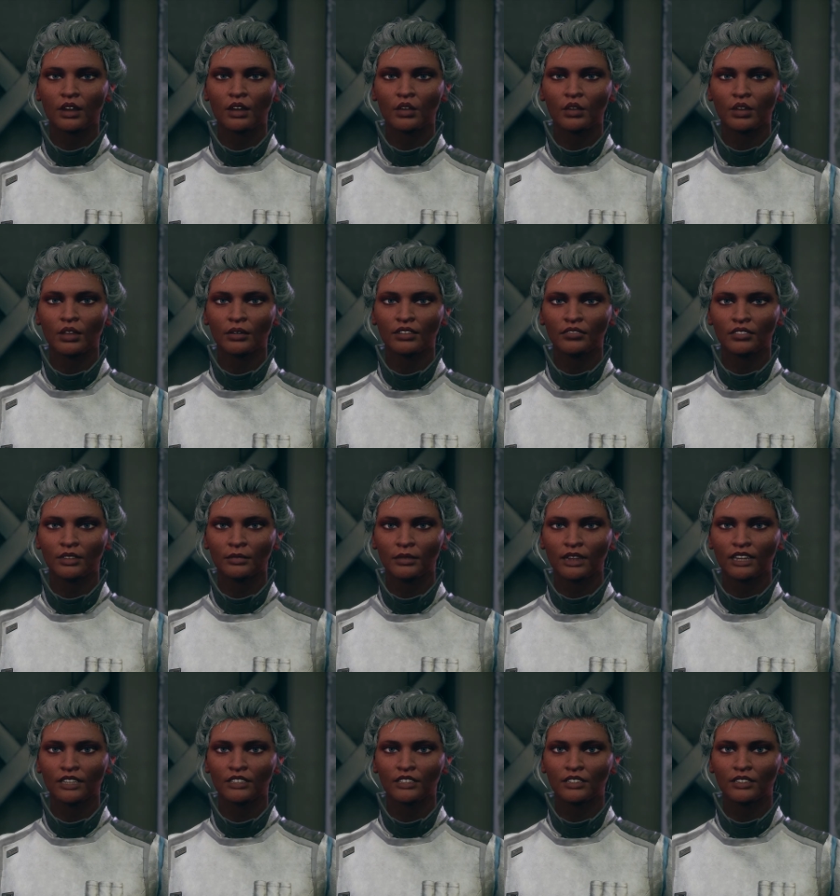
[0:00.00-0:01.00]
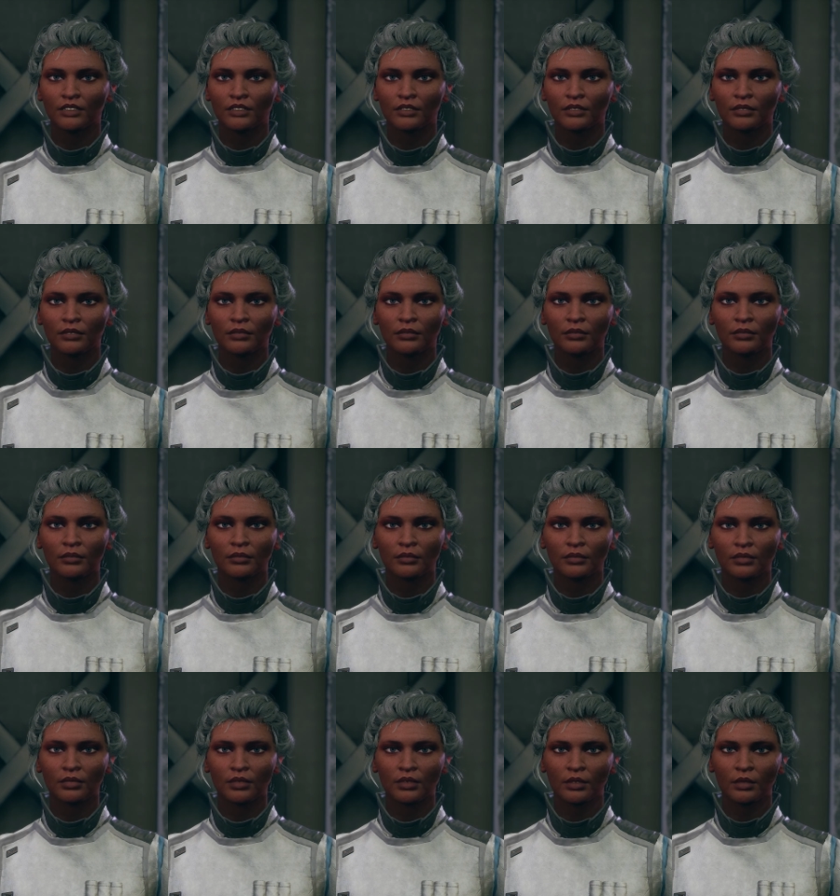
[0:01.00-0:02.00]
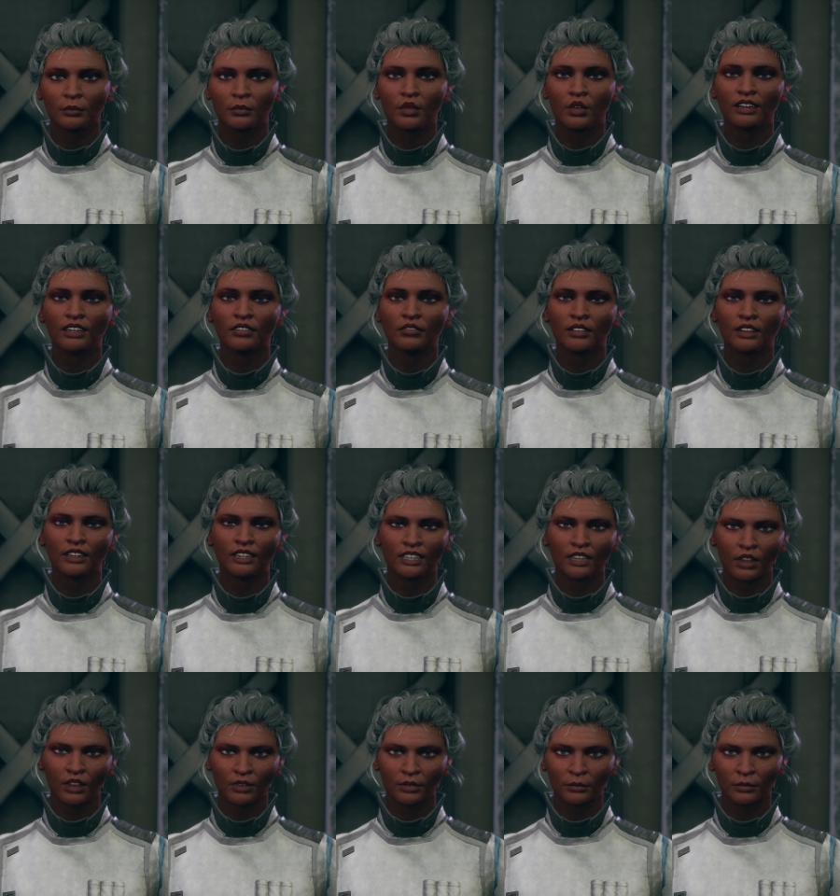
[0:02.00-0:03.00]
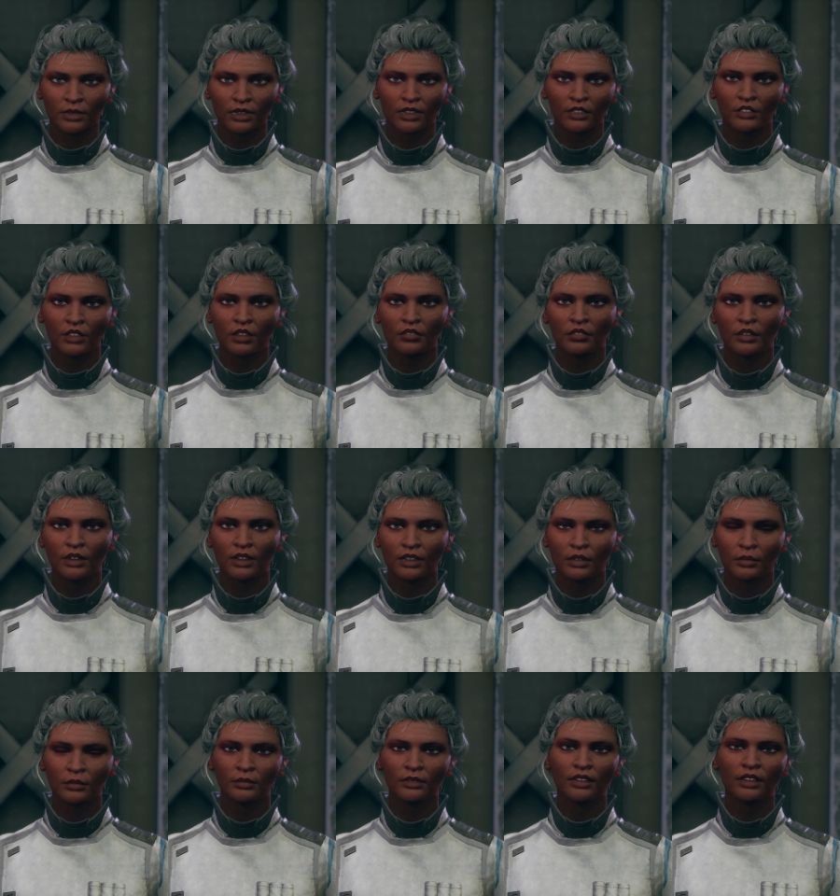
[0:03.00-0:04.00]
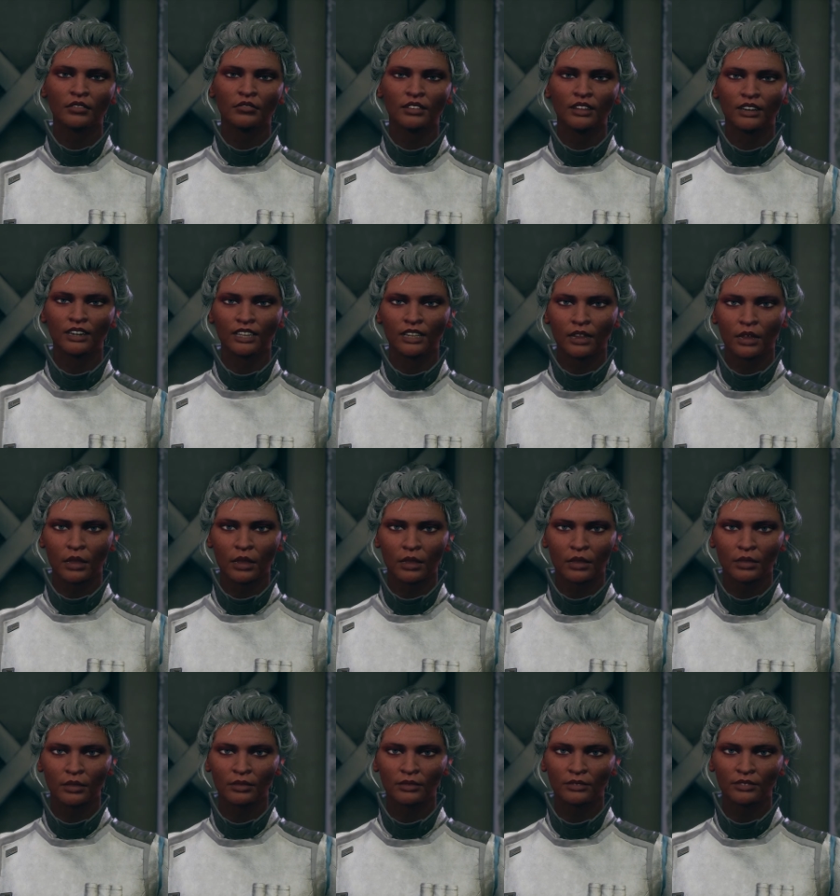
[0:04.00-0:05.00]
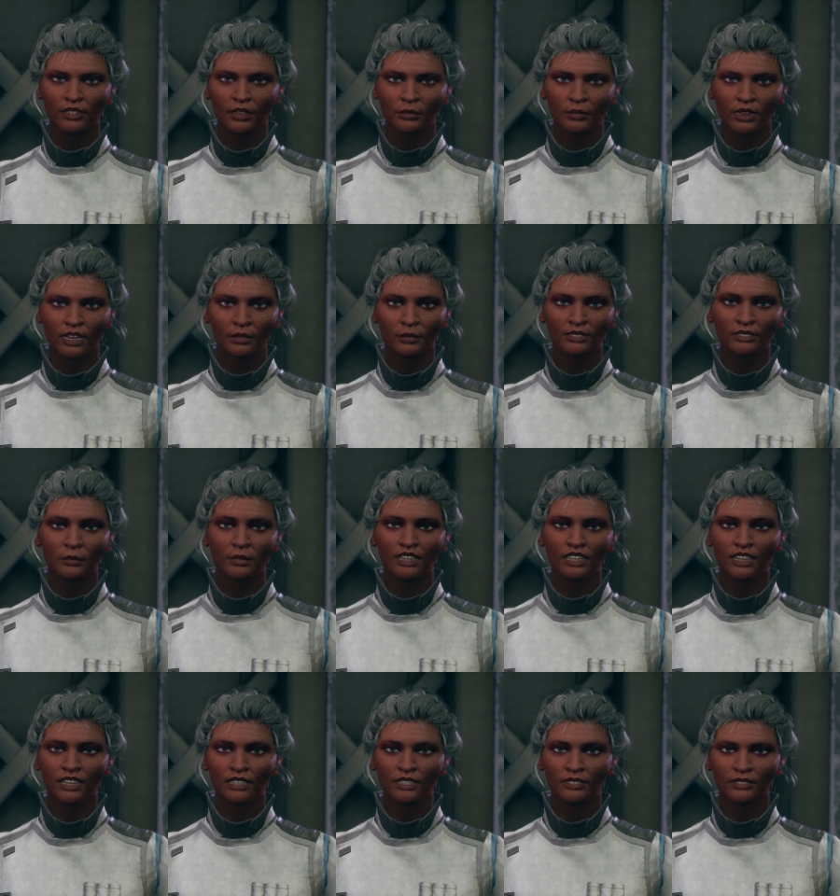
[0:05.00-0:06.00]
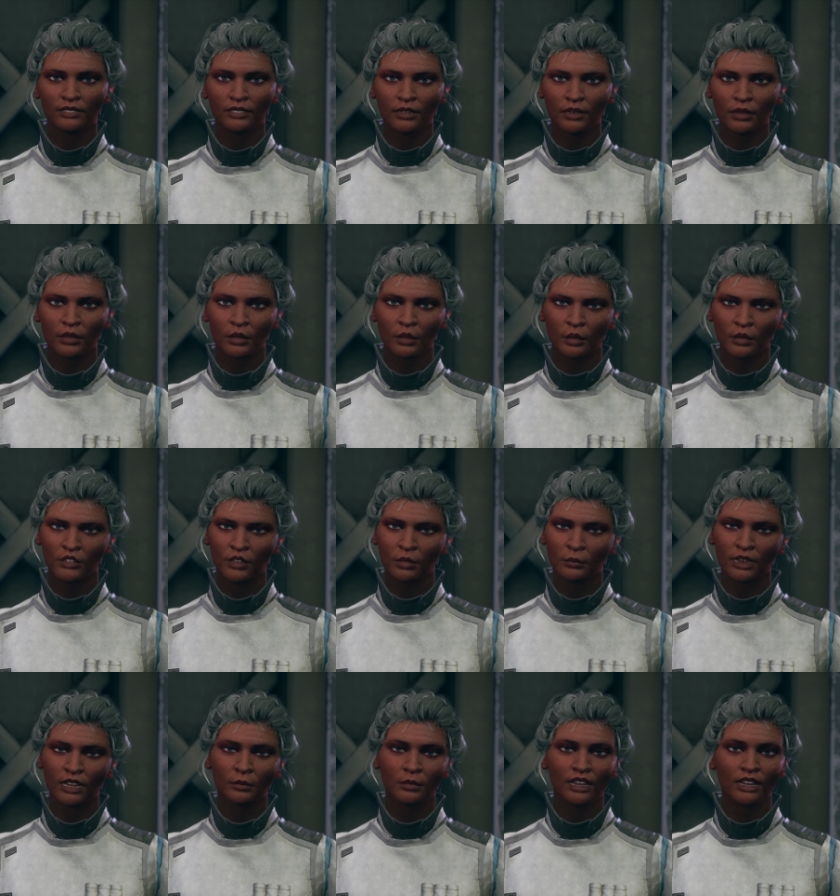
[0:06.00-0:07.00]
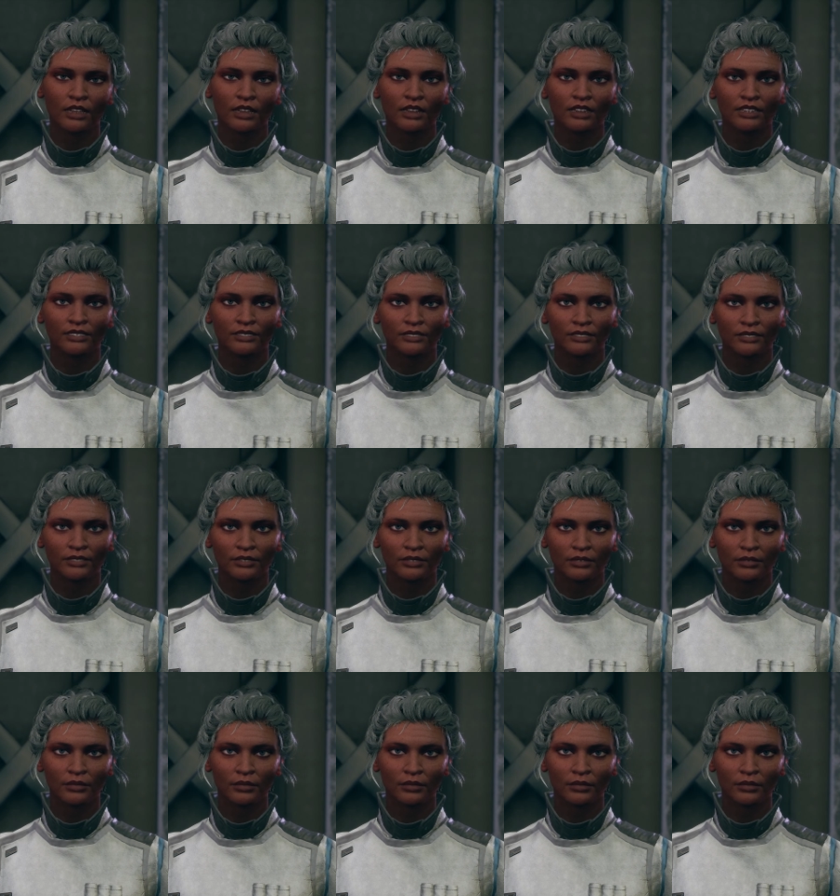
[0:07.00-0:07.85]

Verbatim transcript: Our delivery man. A brave idiot with a penchant for getting himself delayed. Sometimes by dates, usually by bandits.